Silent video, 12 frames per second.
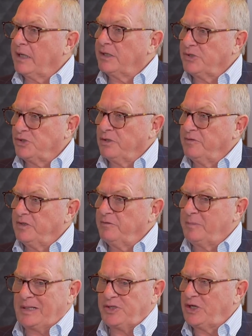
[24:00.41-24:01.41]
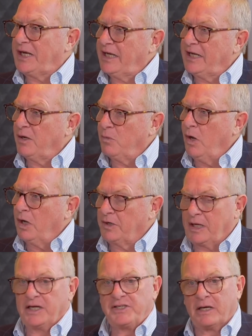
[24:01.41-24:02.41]
and conservative because you can't get it wrong.
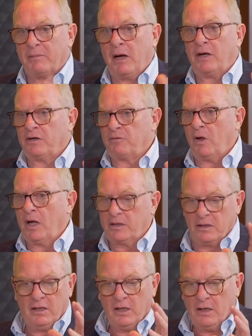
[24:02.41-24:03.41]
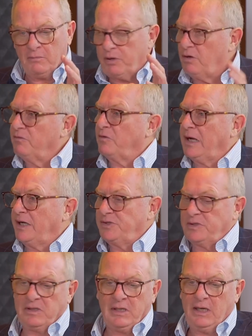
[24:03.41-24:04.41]
You got to take a mountain of rock and pulverize
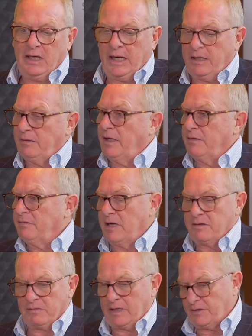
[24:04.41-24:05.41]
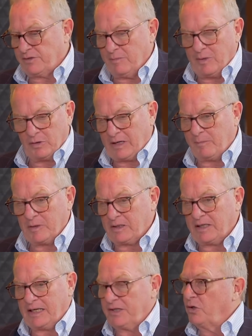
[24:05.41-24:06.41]
it and you somehow
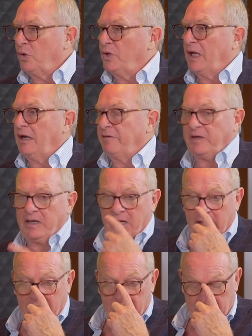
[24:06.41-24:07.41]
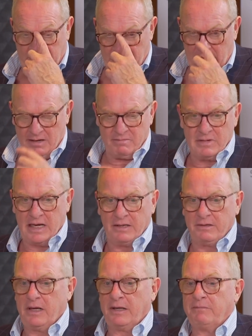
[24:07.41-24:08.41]
chemically get the gold out of it
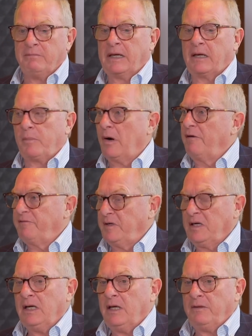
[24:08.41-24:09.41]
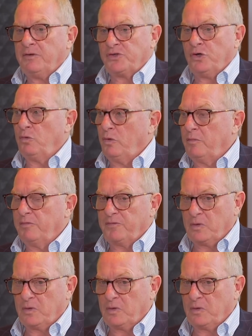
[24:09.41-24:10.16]
and make a profit. There's no room